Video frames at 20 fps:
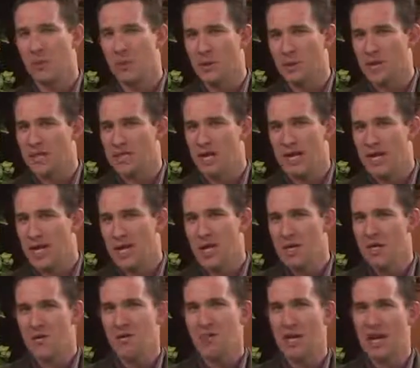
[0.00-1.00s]
in the taking
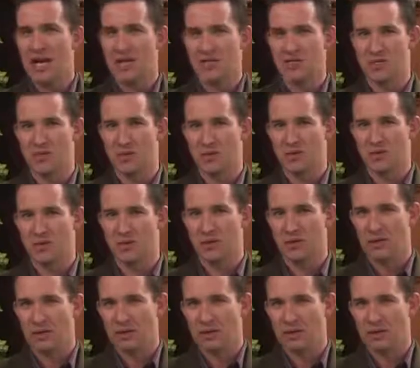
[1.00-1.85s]
of the Passover,